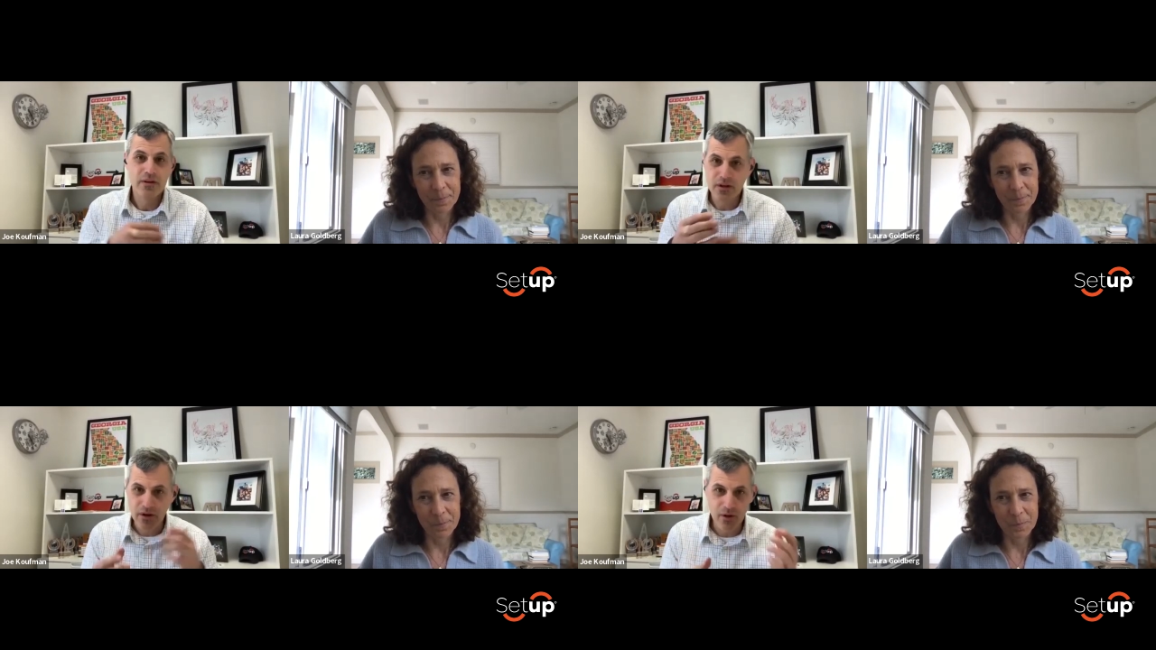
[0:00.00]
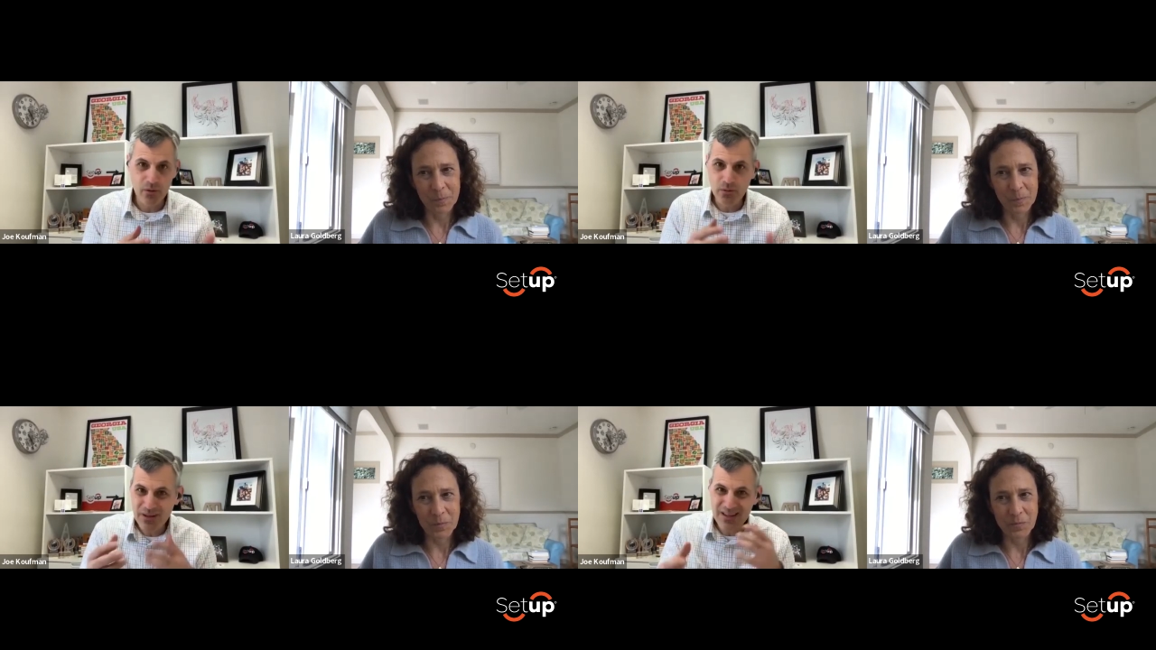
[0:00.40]
Speaker 1: you
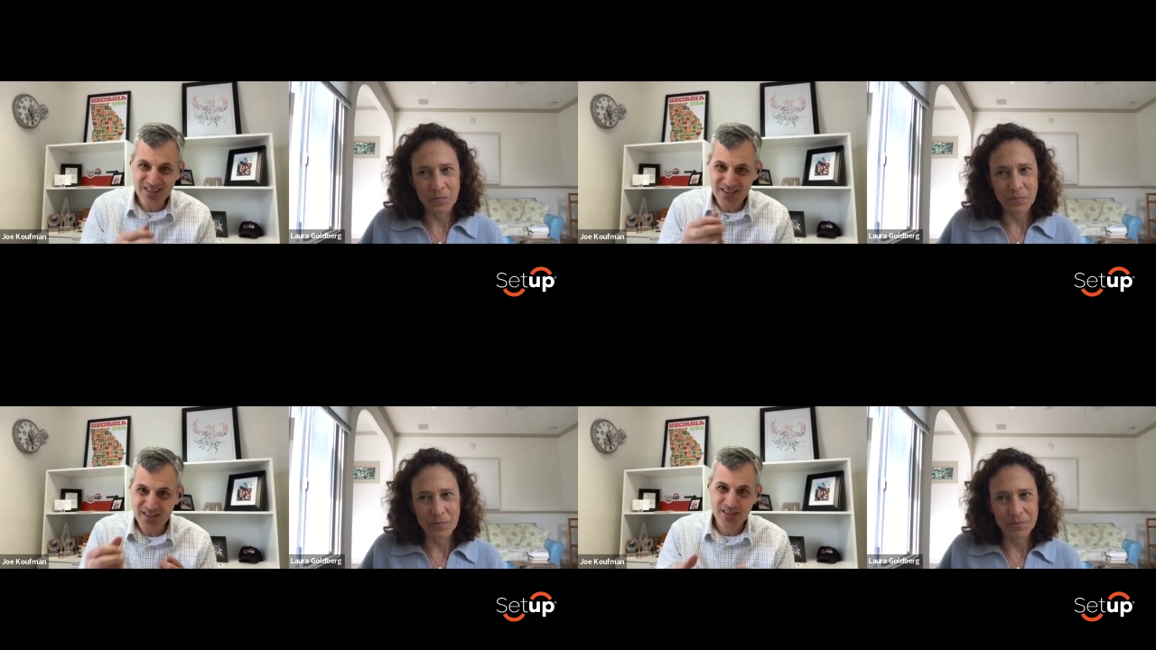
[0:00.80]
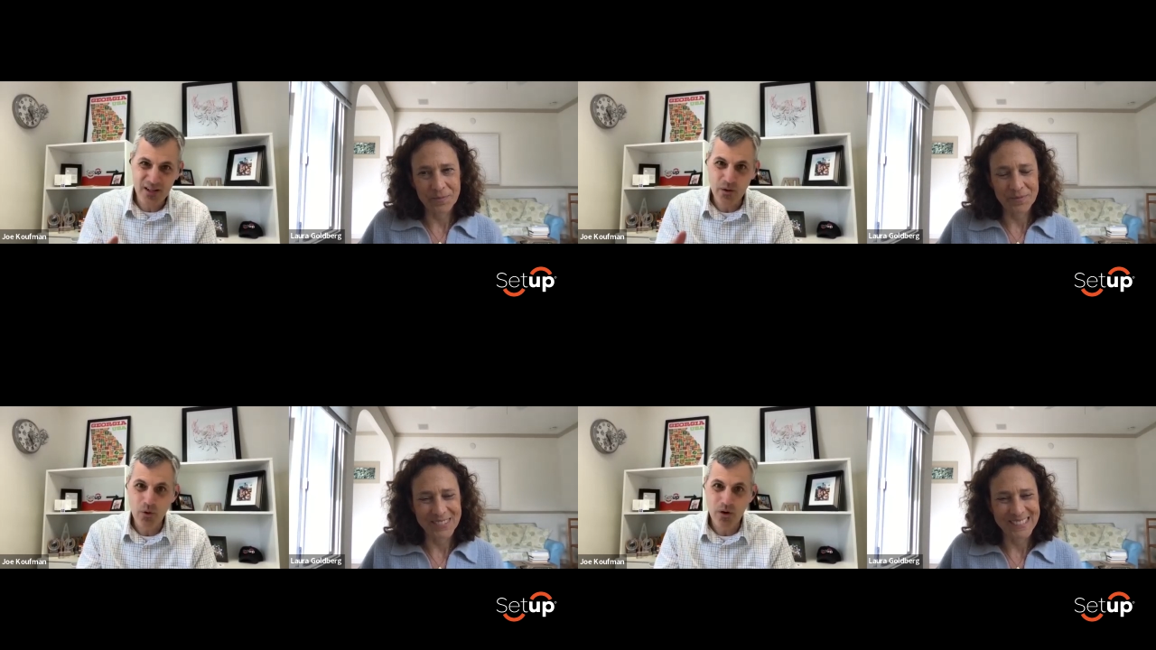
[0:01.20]
know, is this
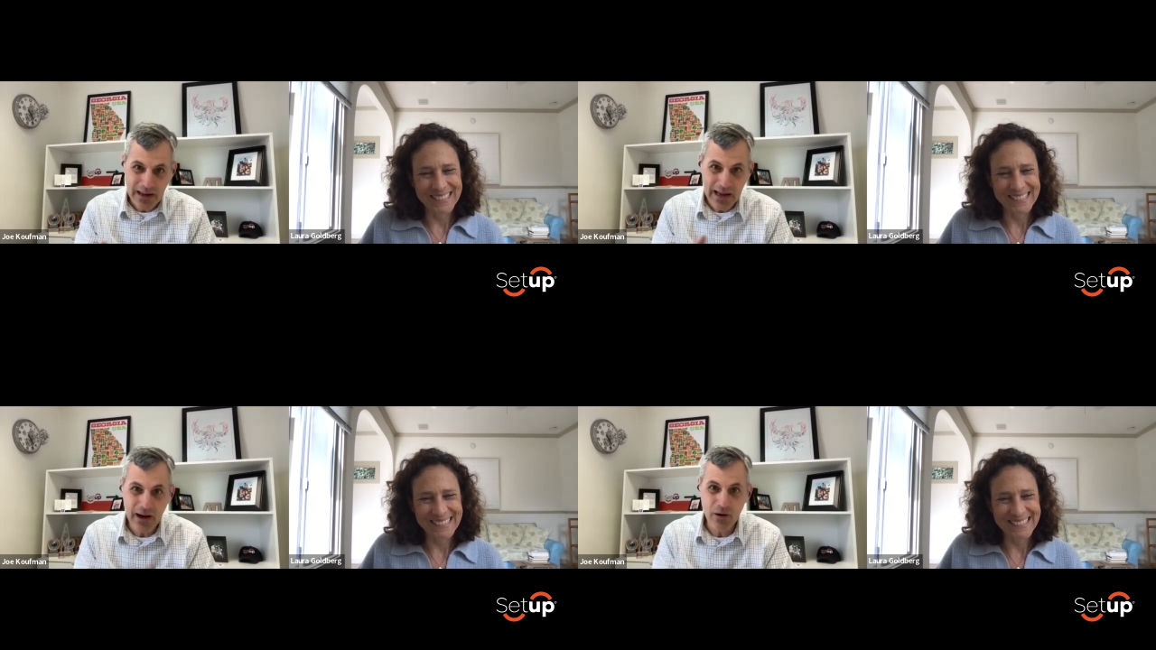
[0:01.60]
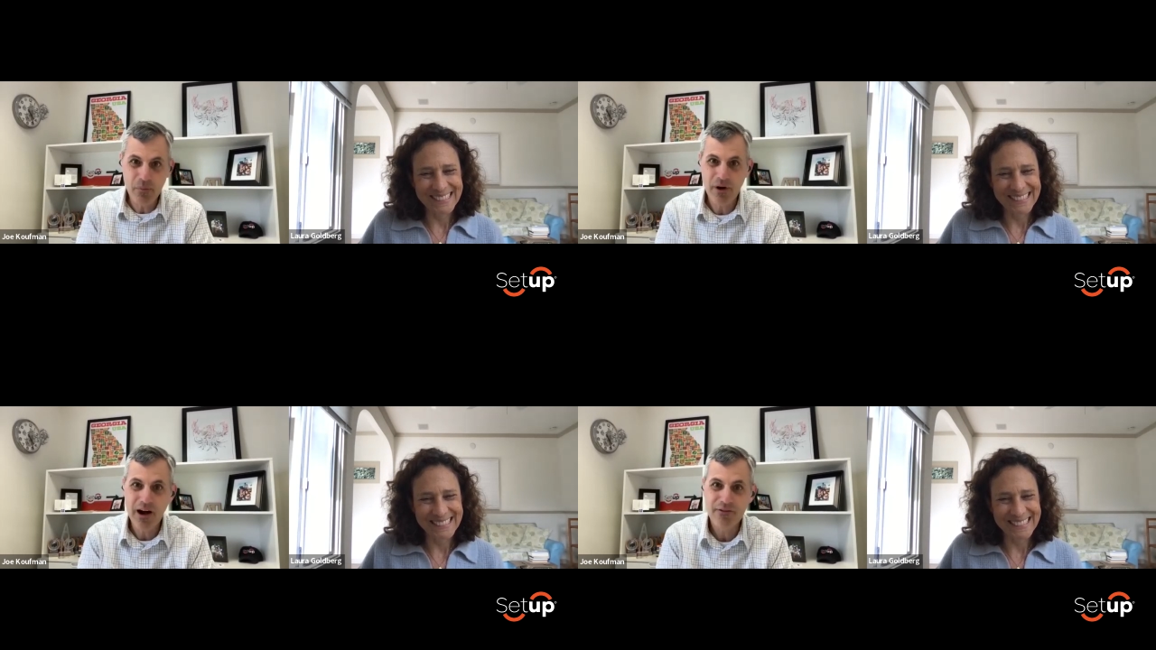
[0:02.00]
going to work out
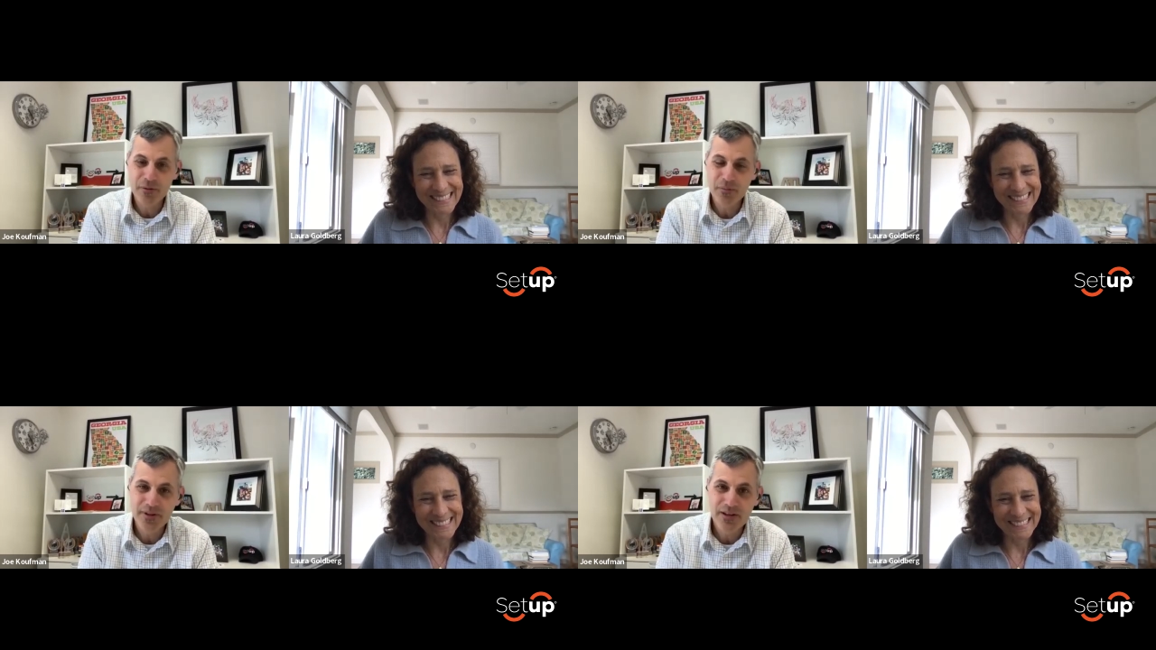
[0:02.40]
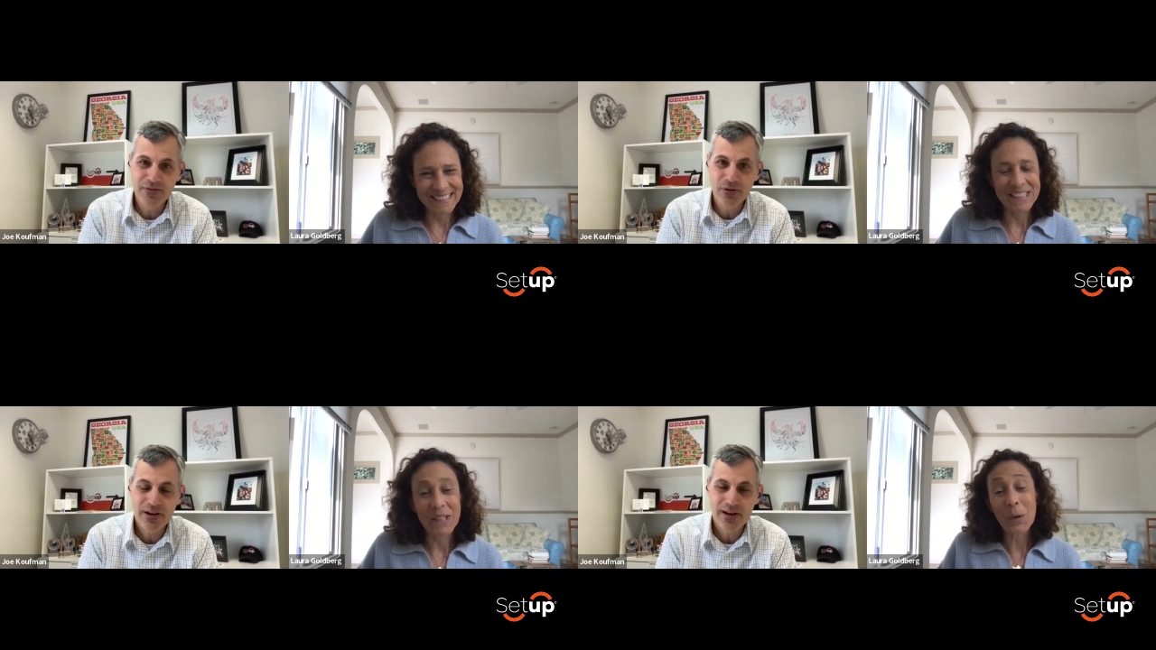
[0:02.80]
profitably
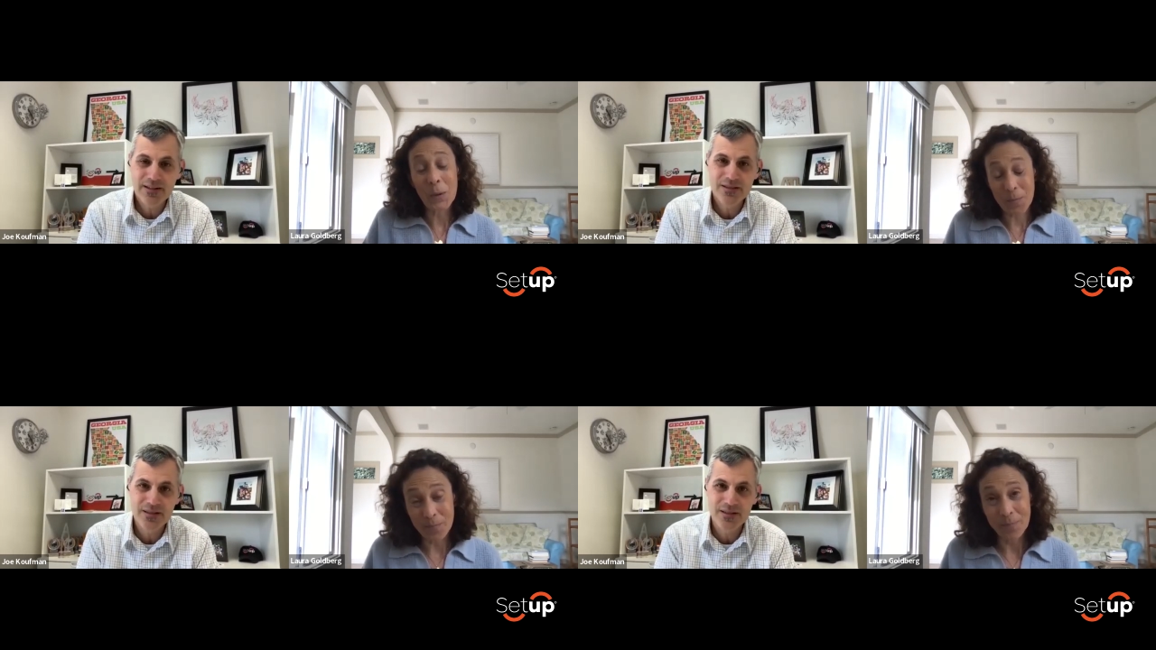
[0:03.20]
for us?